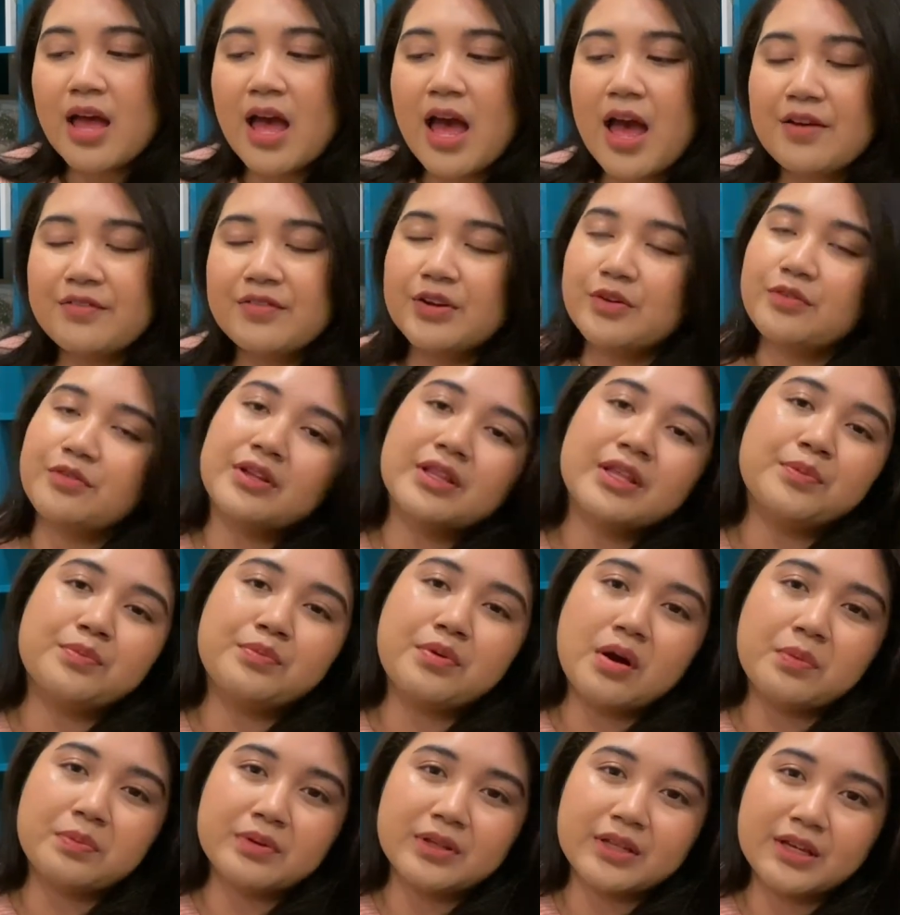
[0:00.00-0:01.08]
haven't really
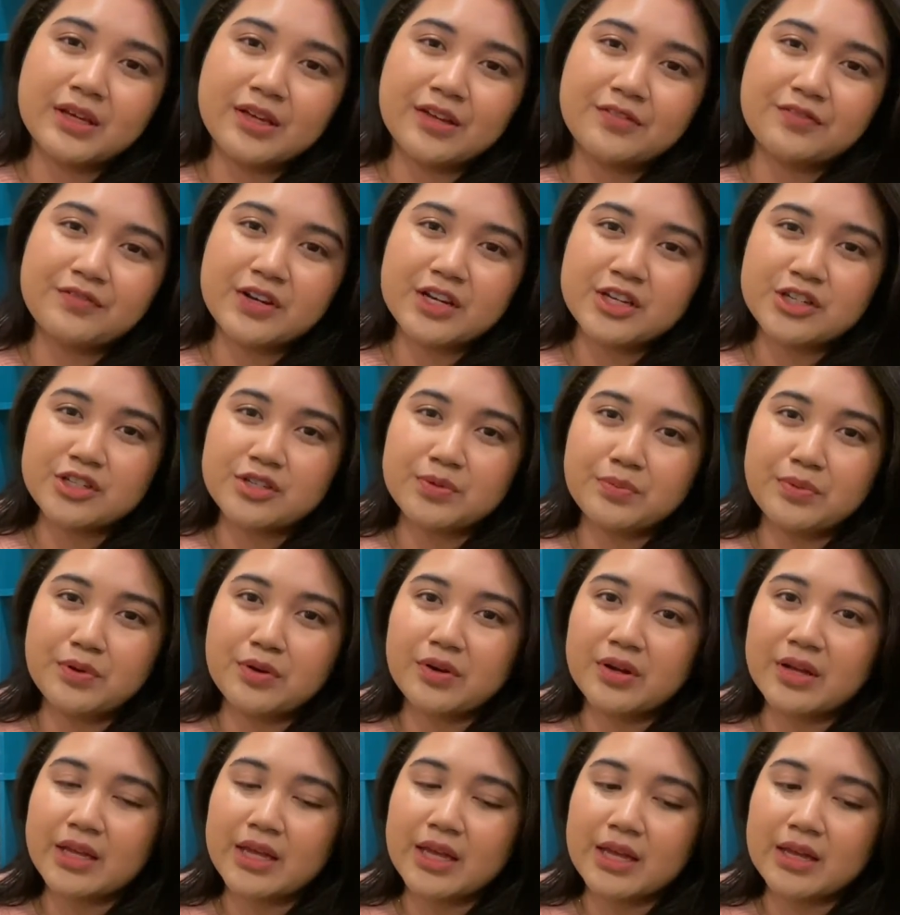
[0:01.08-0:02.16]
properly finished a
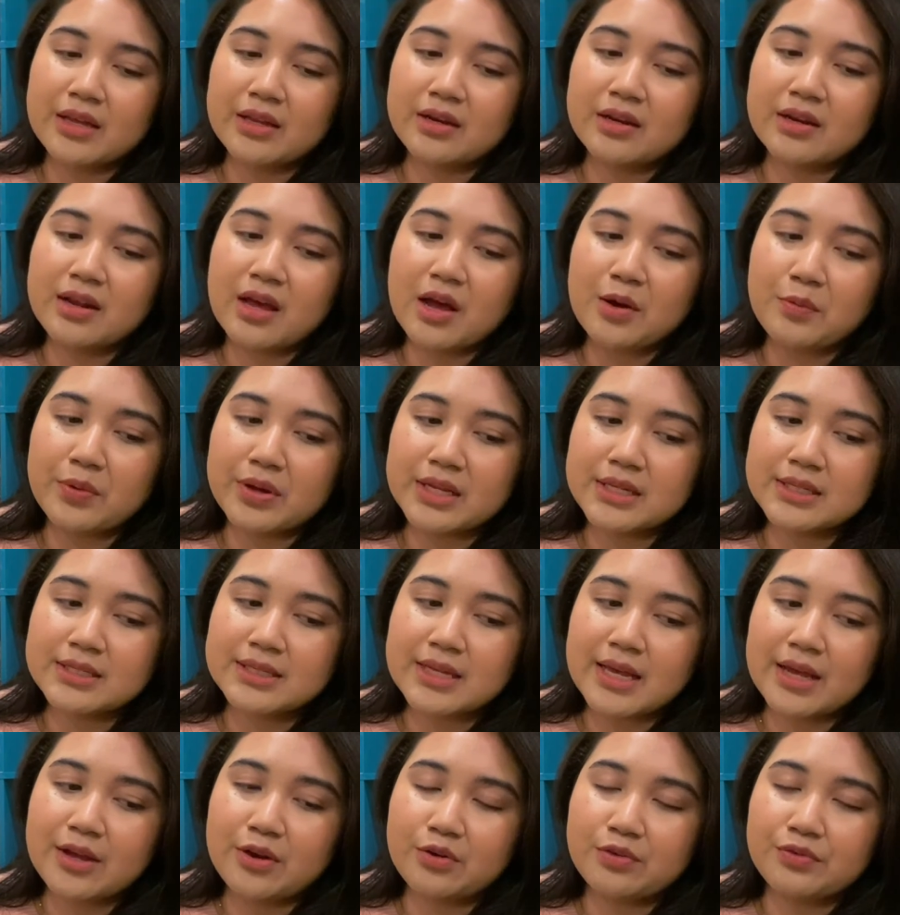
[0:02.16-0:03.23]
book in, I want to
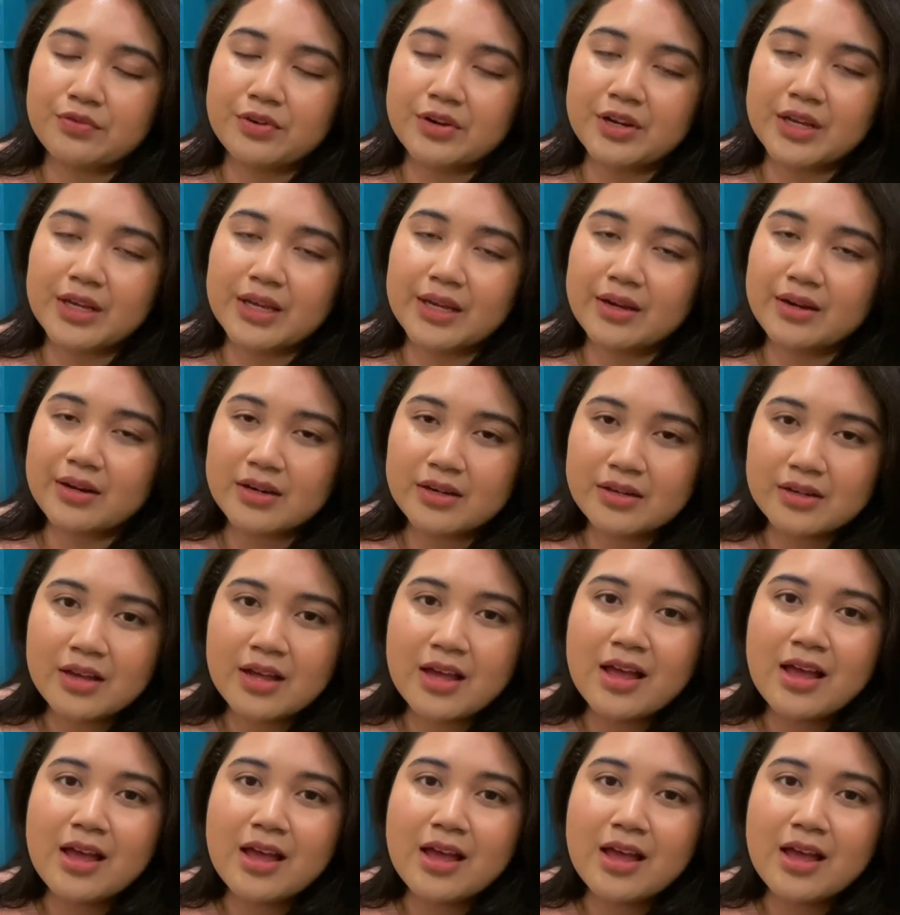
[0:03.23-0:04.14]
say, over a year.